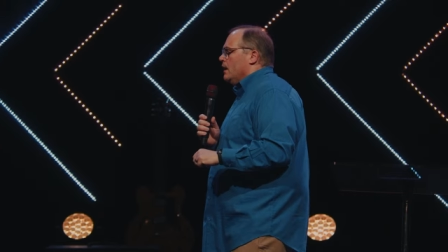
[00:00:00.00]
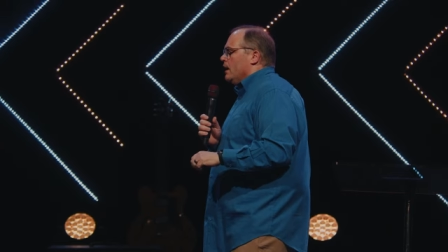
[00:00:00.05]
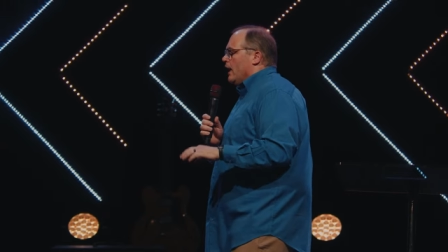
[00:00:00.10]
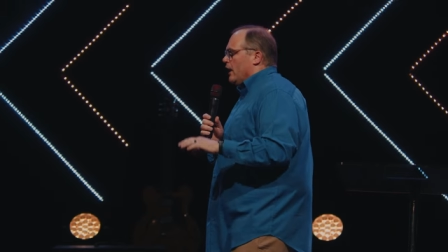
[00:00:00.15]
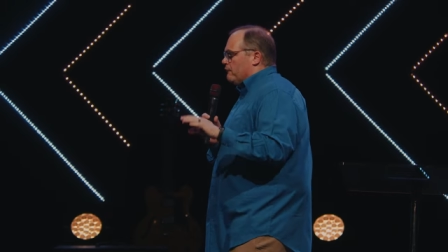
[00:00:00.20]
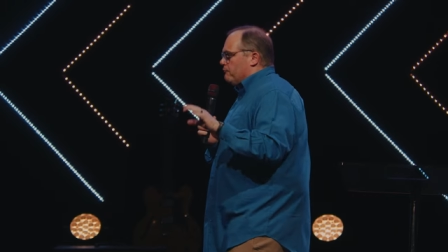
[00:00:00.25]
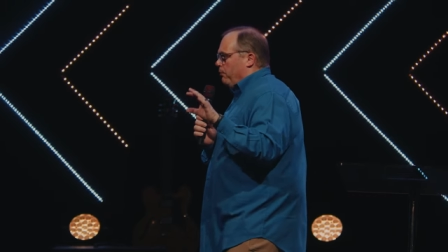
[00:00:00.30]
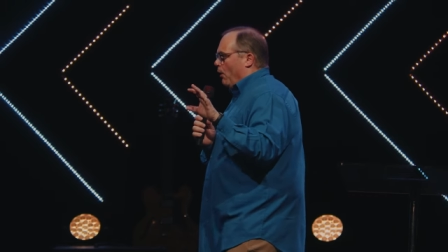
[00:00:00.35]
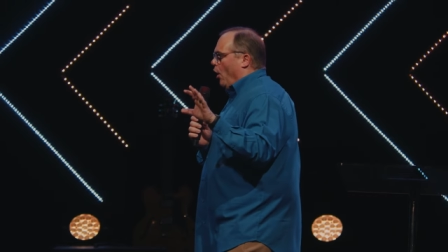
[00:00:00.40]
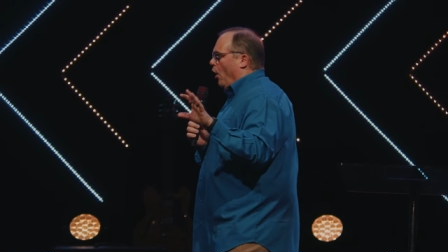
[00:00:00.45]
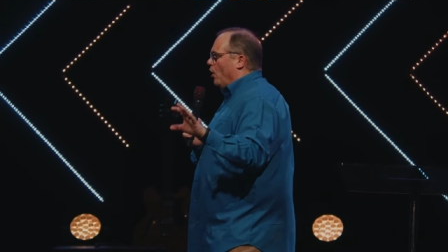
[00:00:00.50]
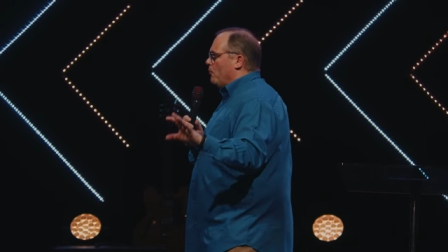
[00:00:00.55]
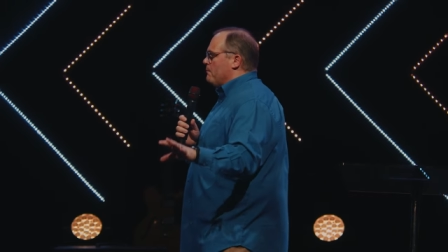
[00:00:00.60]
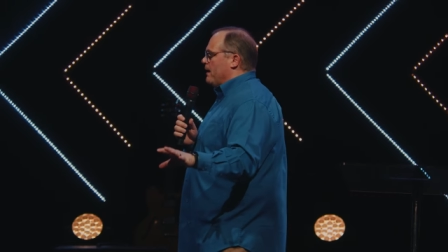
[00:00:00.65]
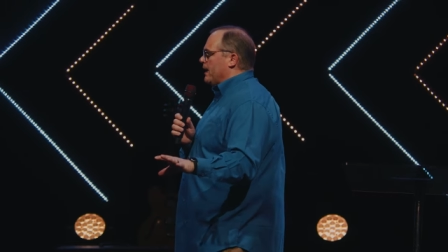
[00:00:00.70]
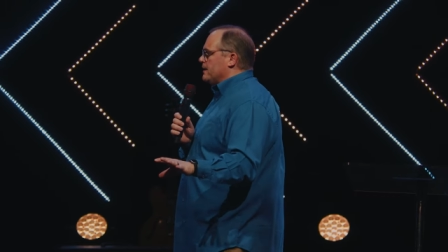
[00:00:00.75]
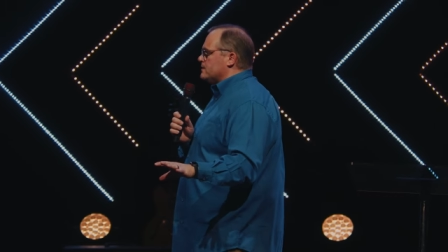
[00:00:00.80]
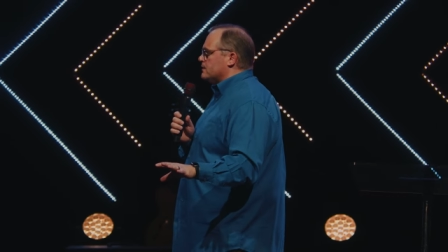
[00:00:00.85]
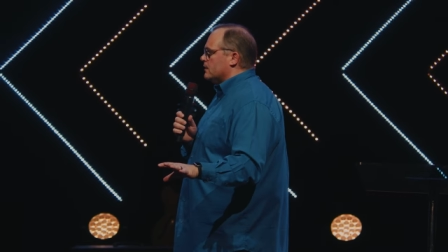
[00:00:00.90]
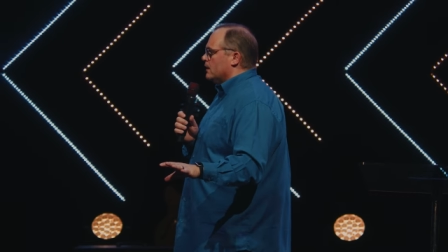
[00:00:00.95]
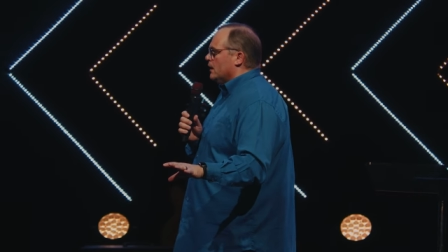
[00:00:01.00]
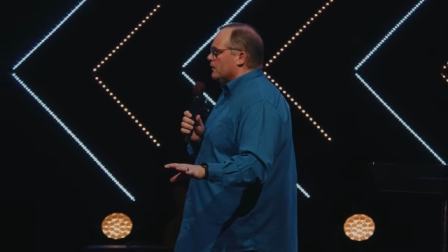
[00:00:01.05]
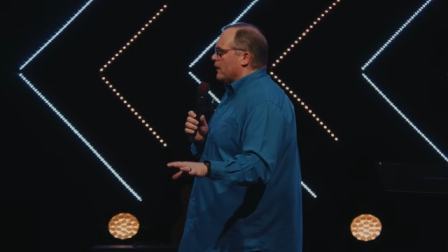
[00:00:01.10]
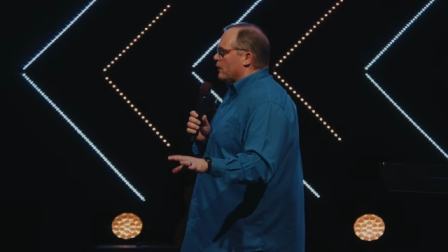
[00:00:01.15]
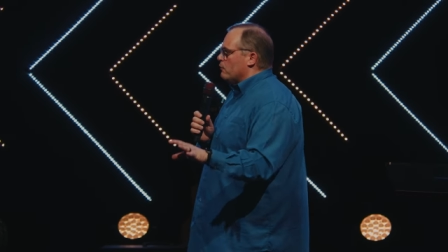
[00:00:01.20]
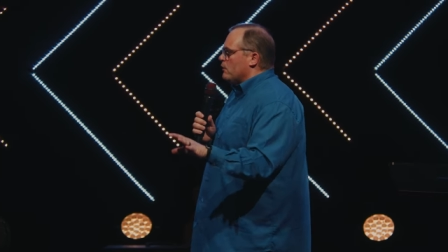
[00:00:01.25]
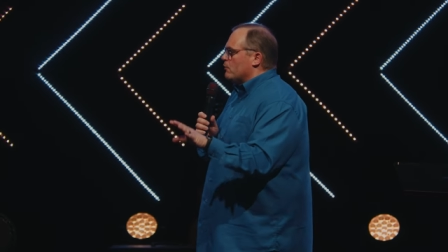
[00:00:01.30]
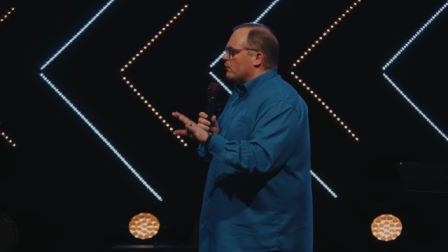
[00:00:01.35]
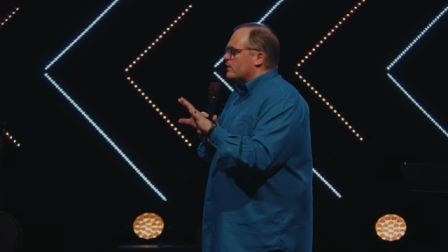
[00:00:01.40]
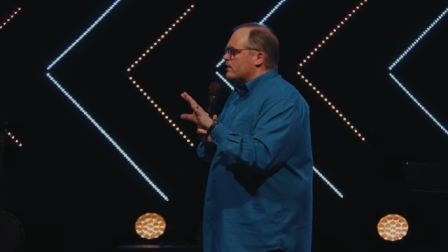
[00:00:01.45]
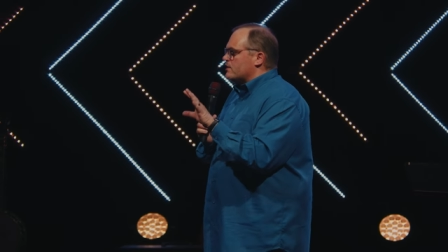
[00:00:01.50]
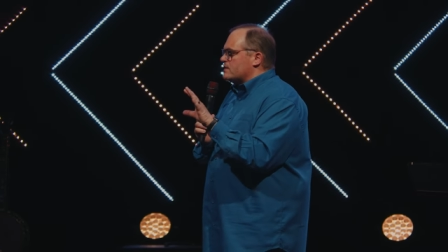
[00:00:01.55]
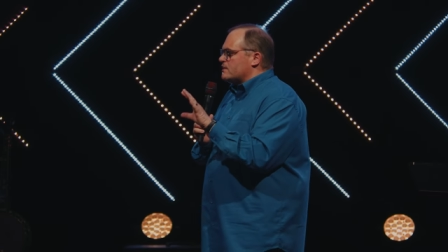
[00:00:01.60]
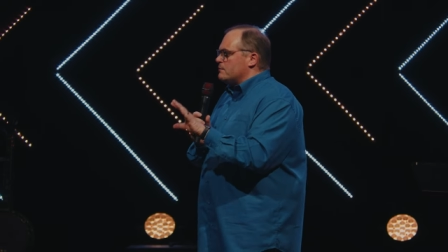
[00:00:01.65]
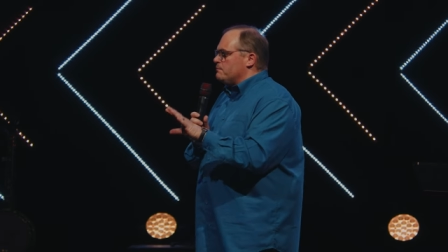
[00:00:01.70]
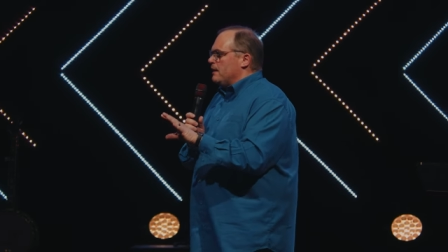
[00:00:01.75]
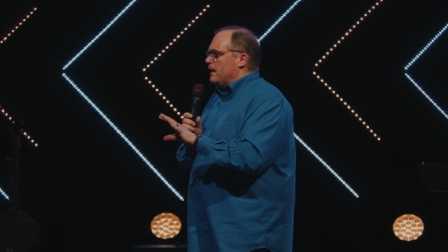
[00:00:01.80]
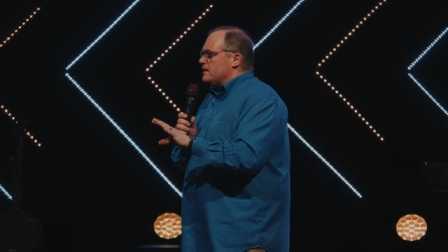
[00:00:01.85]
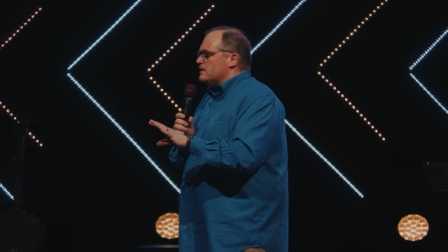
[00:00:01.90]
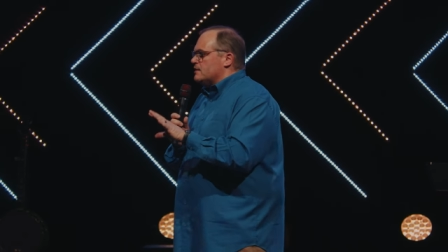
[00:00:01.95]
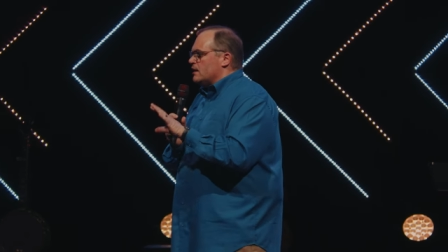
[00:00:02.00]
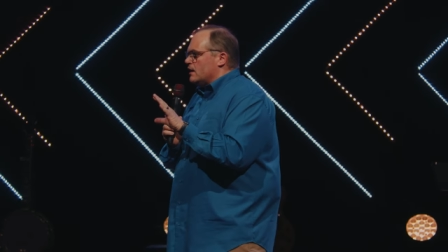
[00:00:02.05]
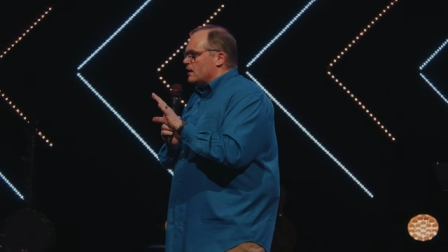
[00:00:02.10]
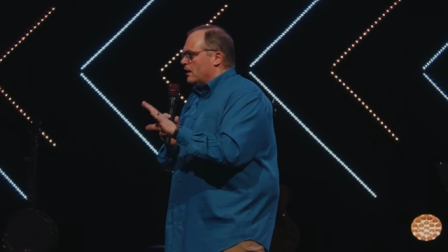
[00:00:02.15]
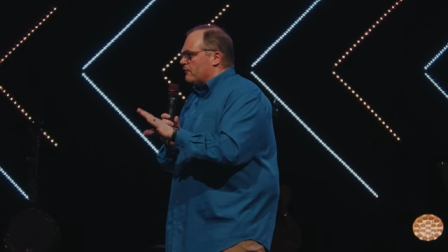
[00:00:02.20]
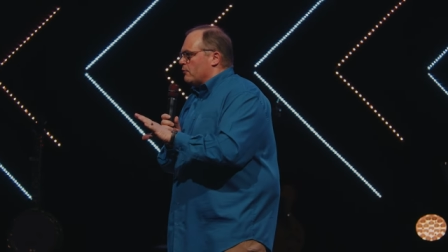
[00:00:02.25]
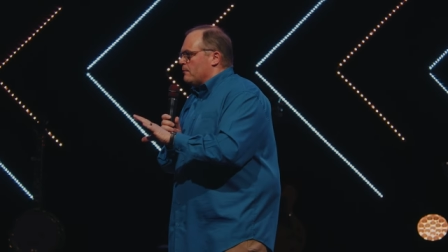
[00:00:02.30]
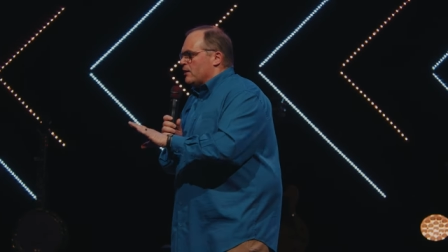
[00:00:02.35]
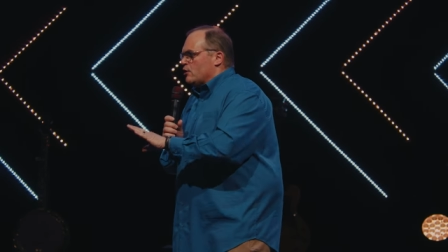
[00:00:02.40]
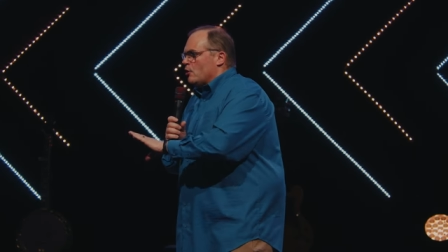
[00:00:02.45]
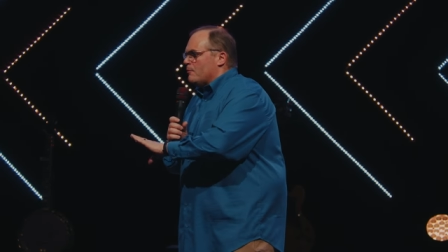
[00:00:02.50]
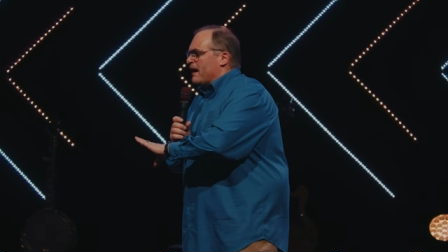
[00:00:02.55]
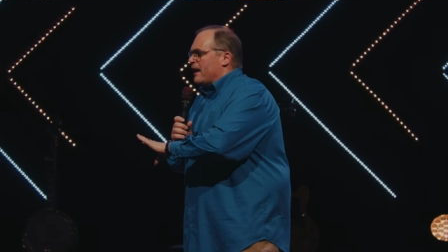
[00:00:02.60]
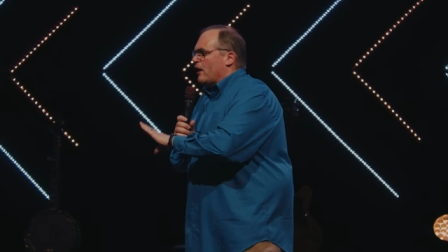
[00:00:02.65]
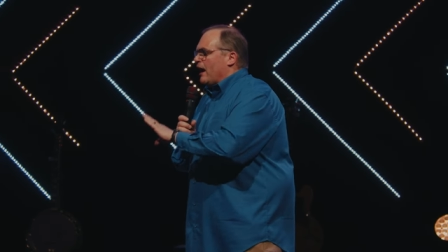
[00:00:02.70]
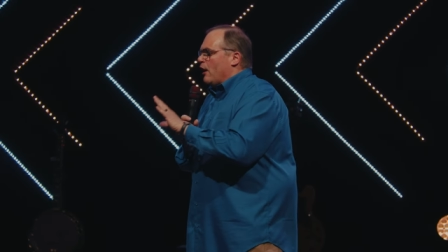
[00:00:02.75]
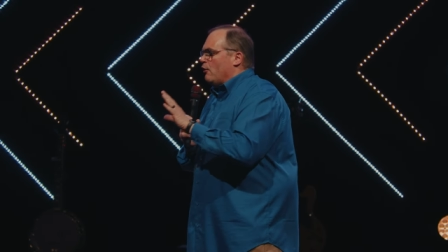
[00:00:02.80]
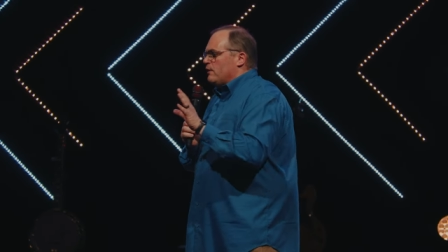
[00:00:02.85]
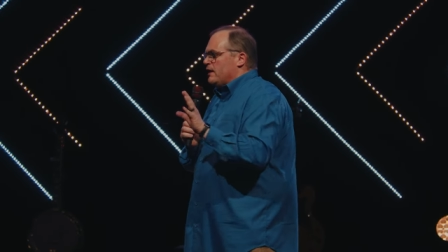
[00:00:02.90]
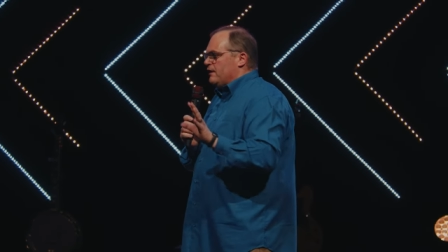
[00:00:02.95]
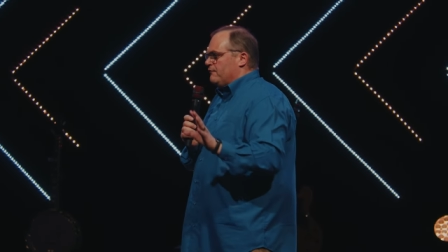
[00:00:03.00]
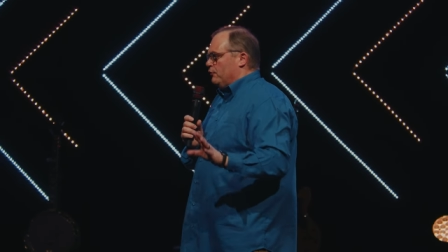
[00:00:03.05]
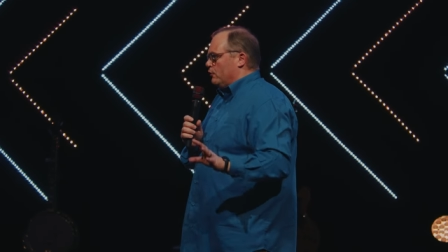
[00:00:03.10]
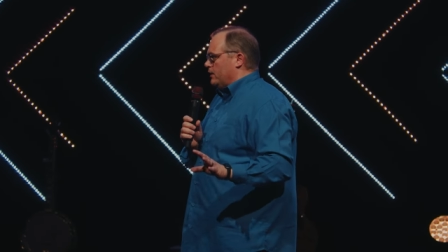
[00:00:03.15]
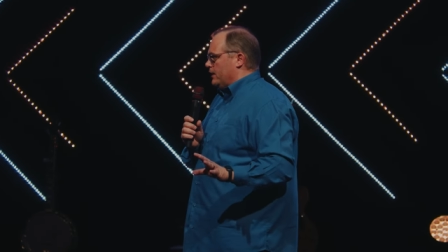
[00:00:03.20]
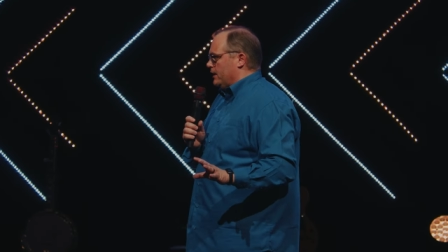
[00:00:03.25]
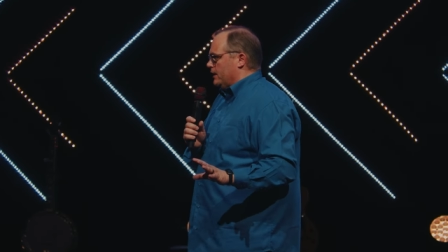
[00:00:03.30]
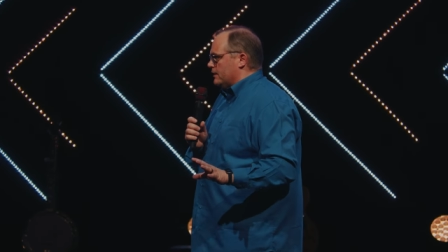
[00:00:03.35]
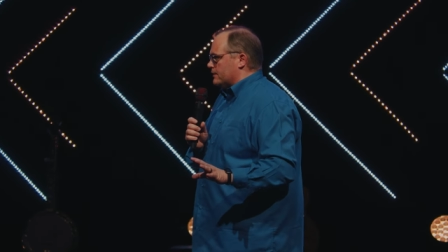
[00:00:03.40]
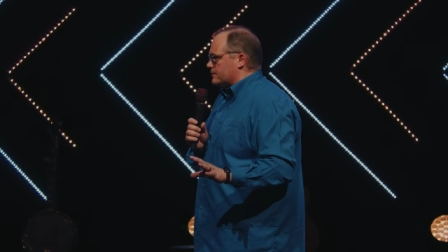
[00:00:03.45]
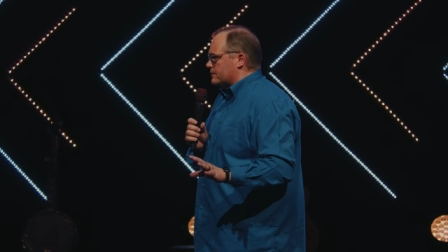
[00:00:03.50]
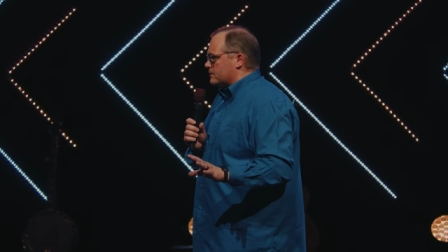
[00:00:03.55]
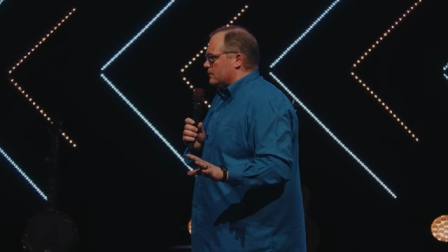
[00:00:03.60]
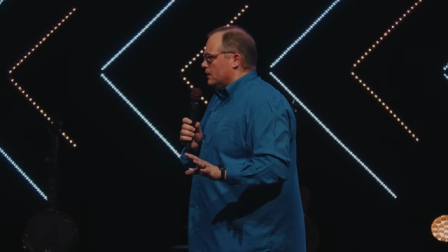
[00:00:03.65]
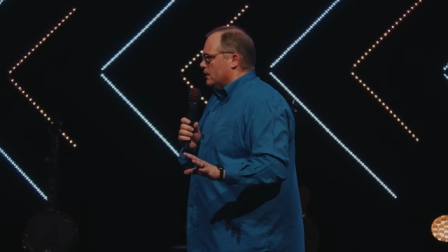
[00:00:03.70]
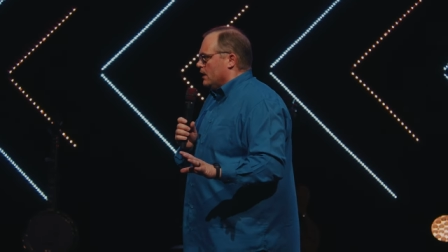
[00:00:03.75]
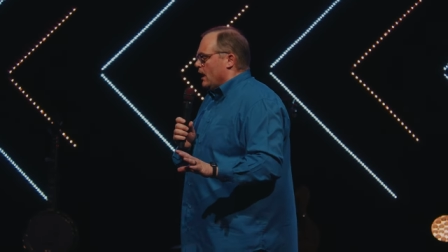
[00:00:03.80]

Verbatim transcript: If Paul meant that we were to submit to government no matter how evil it is,